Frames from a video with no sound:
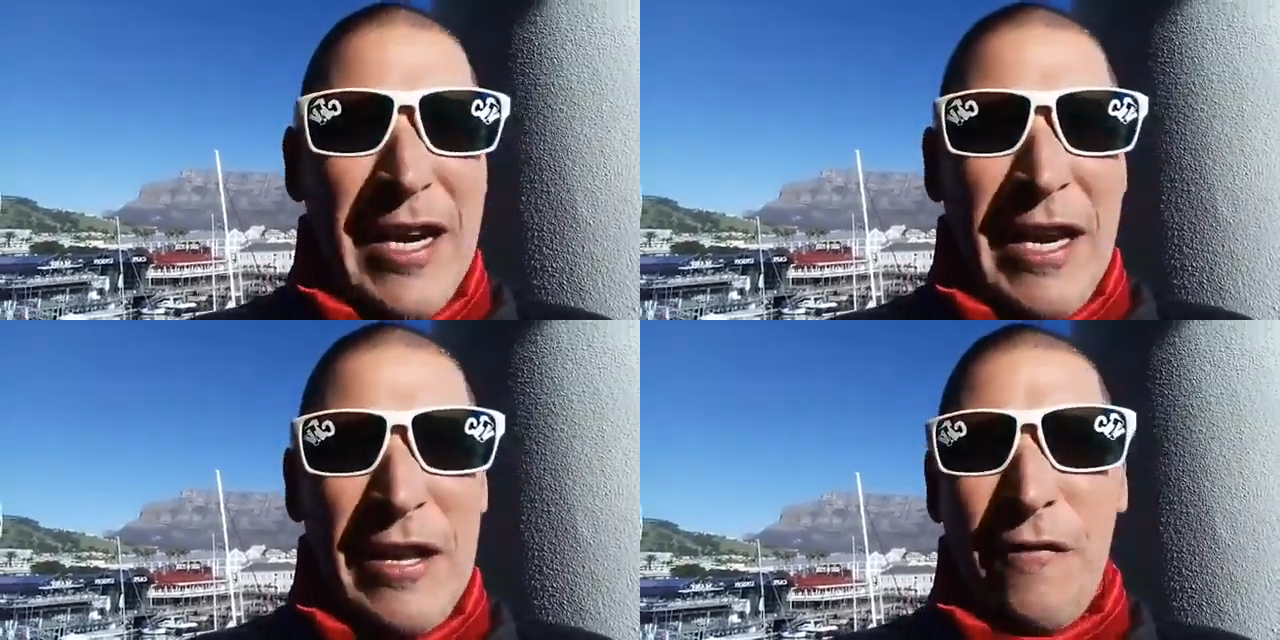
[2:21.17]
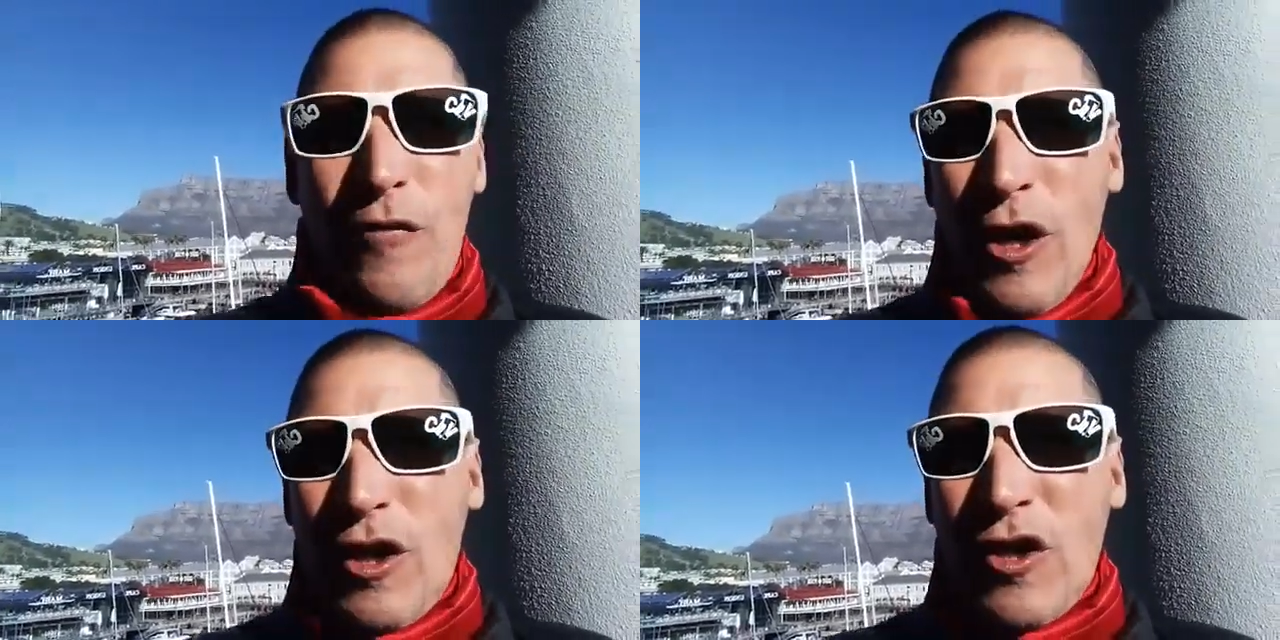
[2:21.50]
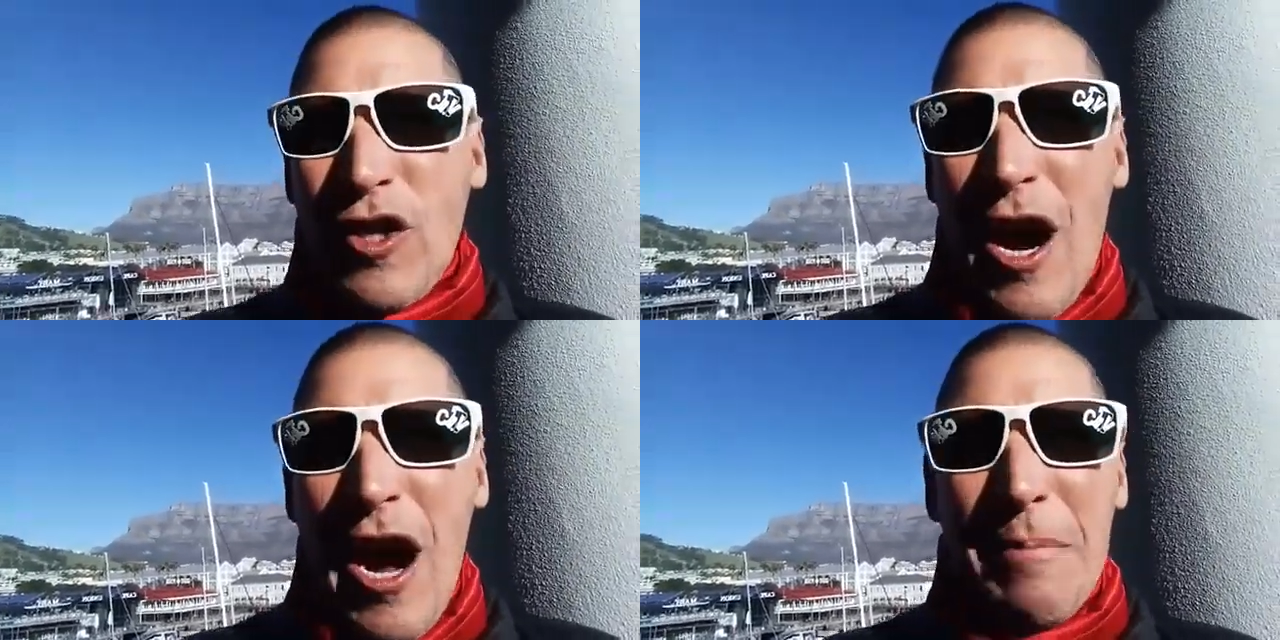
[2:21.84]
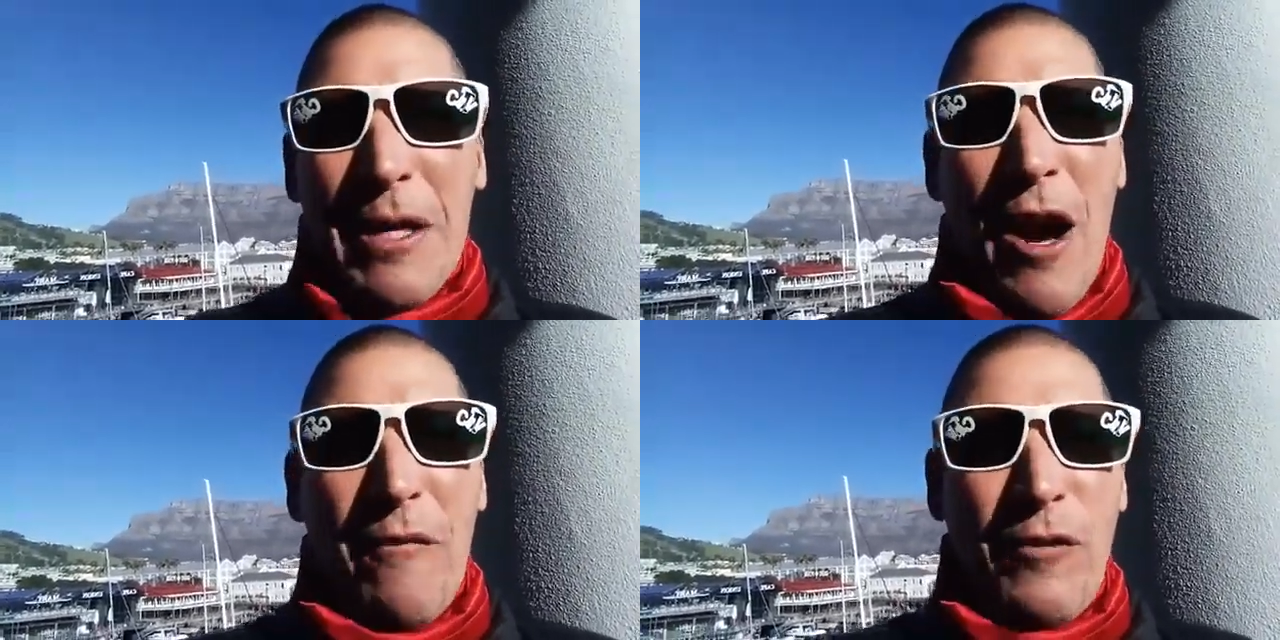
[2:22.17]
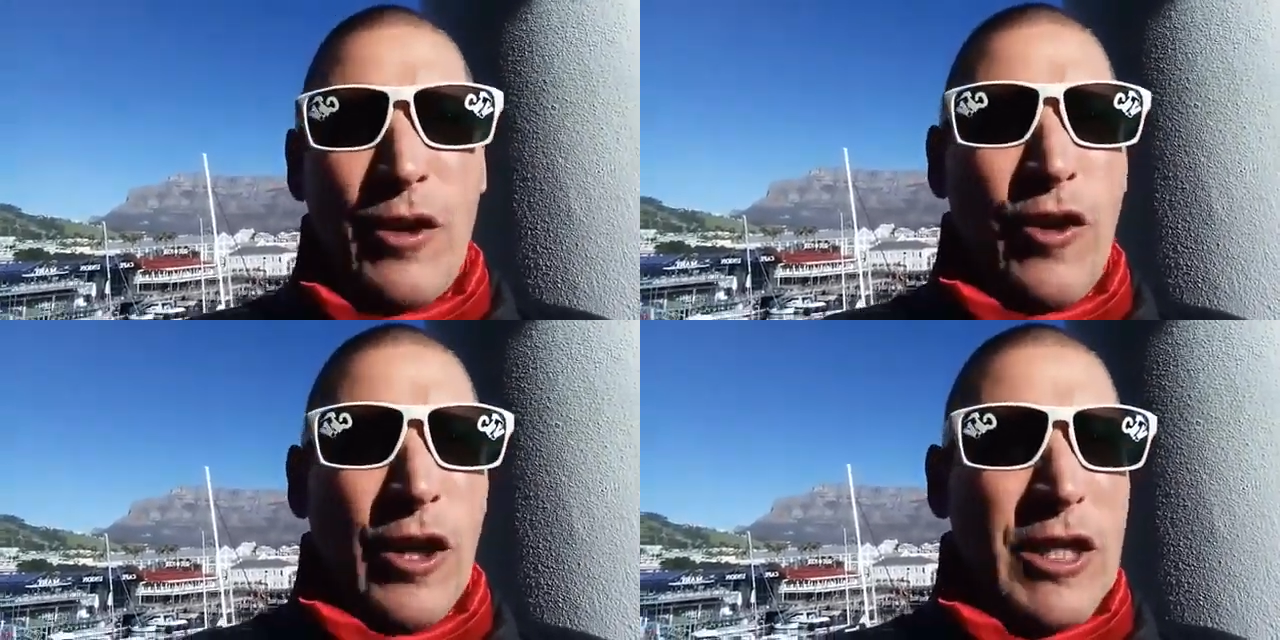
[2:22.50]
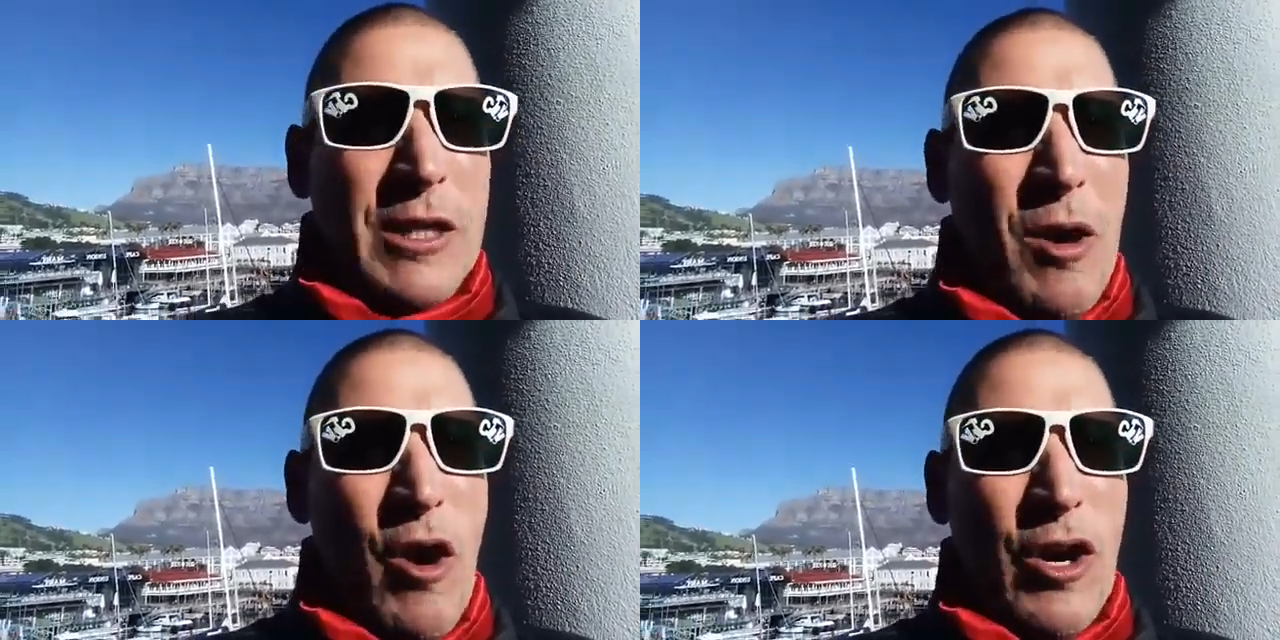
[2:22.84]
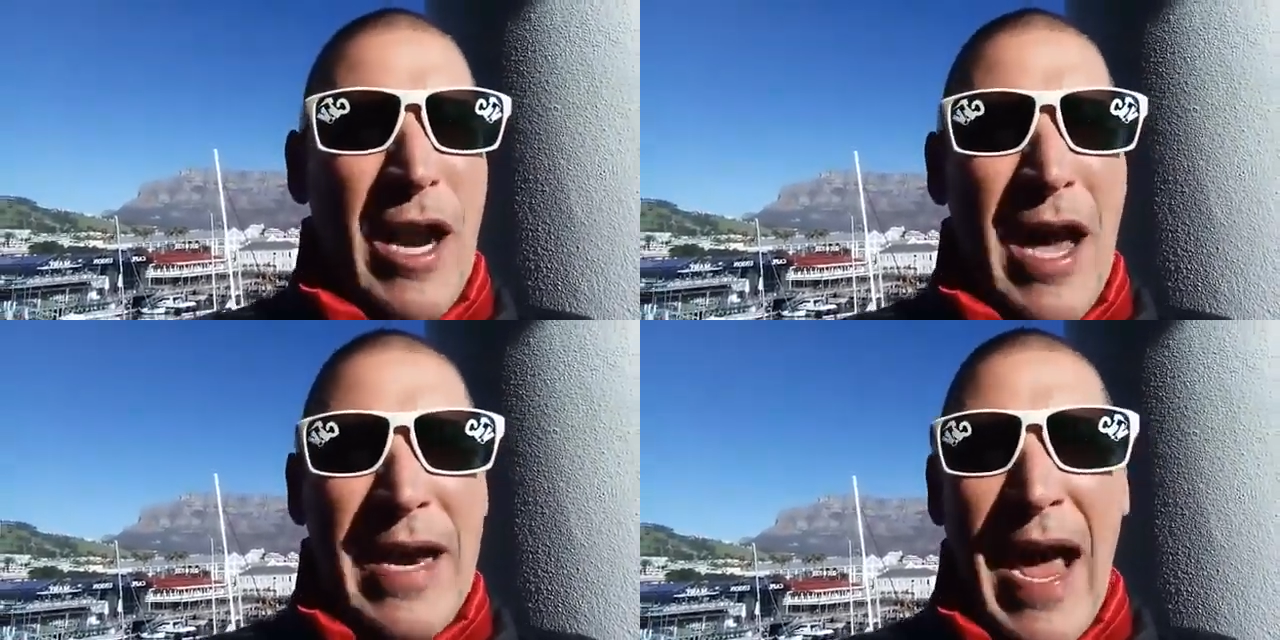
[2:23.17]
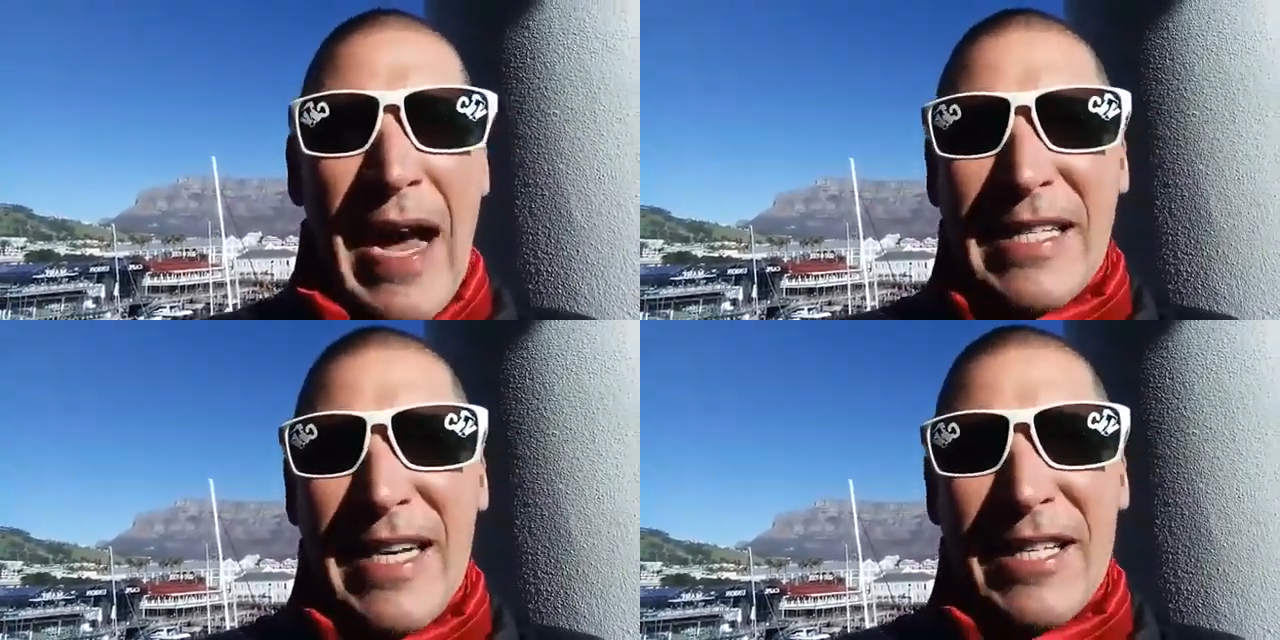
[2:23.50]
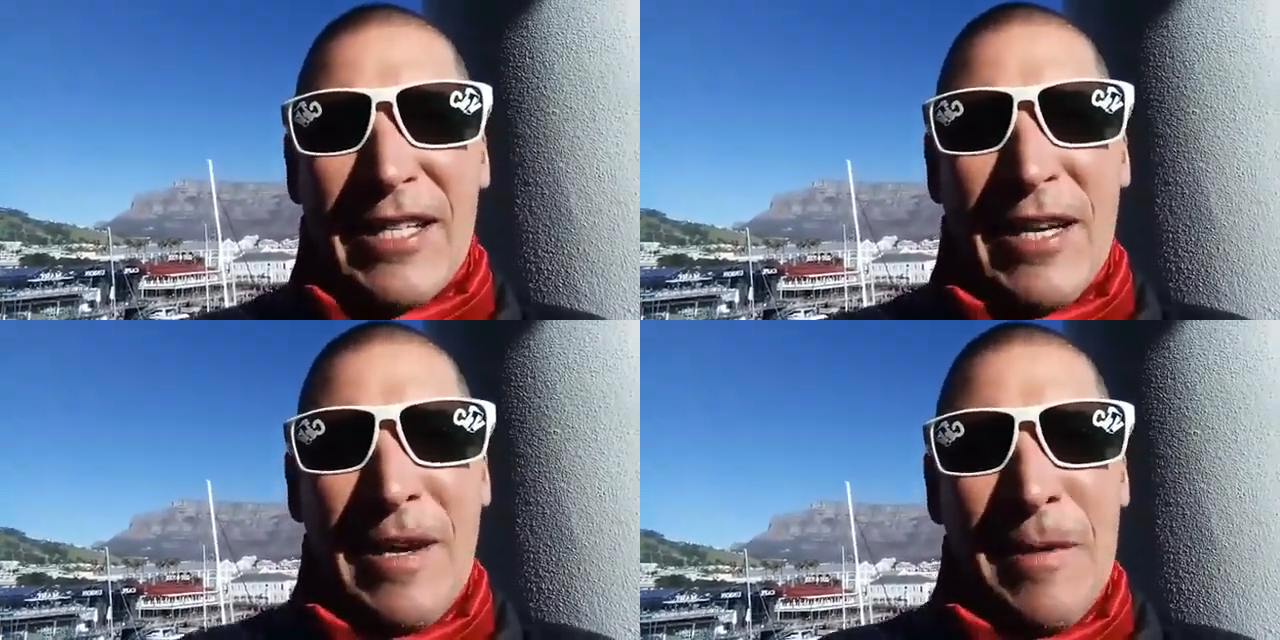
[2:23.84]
and you've got time and hopefully you've got some online access,